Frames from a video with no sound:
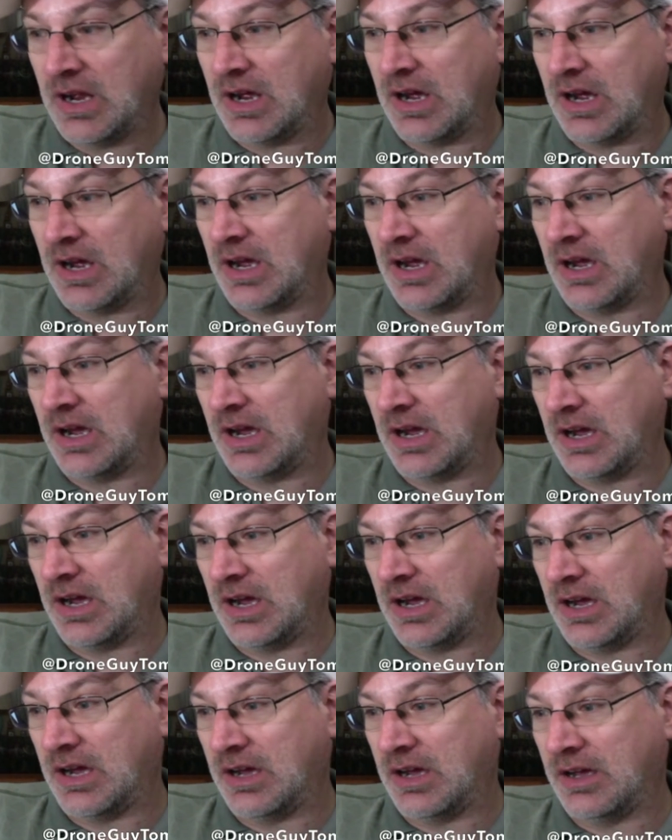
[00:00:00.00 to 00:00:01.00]

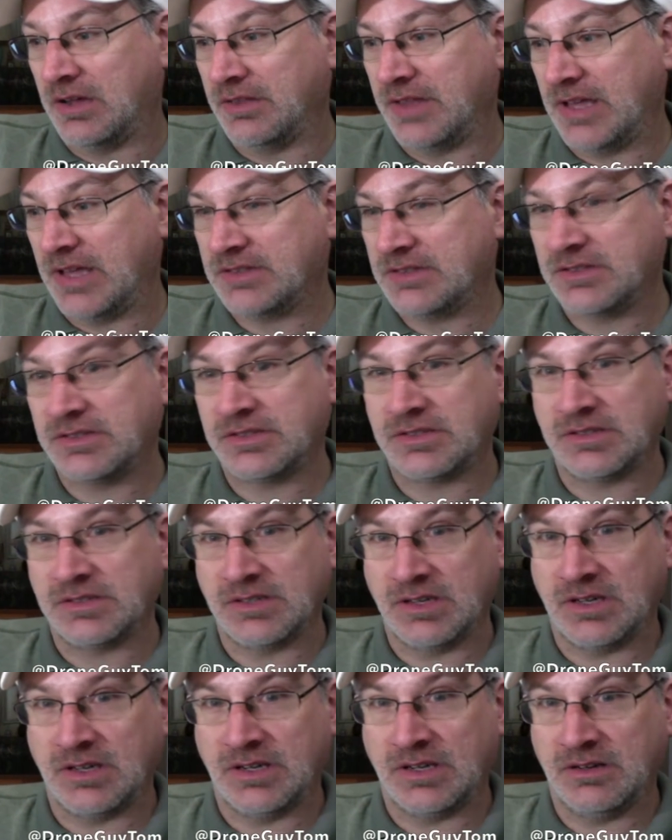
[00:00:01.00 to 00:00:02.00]
uh, that's
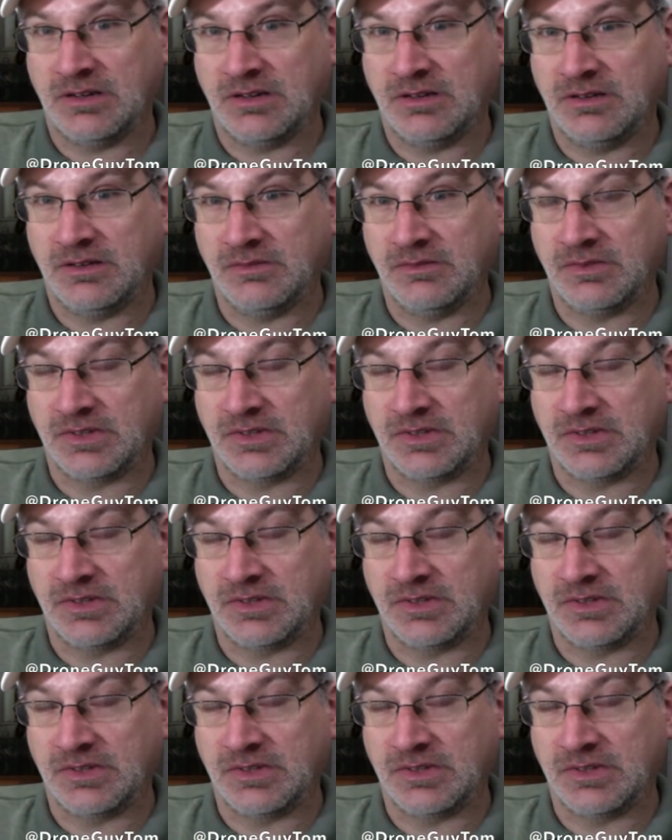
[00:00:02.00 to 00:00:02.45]
uh,